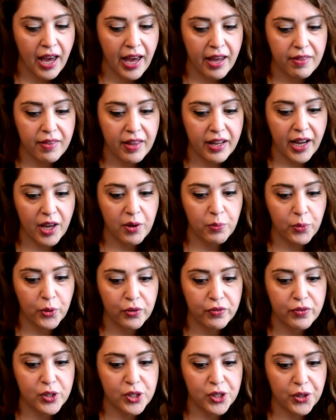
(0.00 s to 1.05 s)
And then I
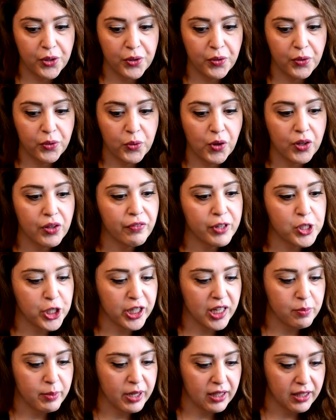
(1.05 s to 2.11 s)
moved to Northern
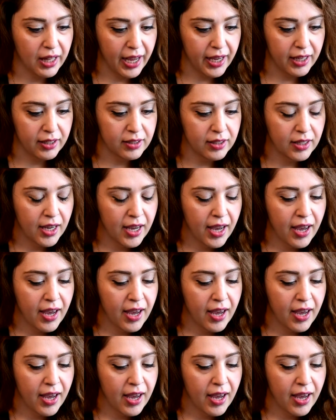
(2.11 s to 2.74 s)
Virginia, McLean.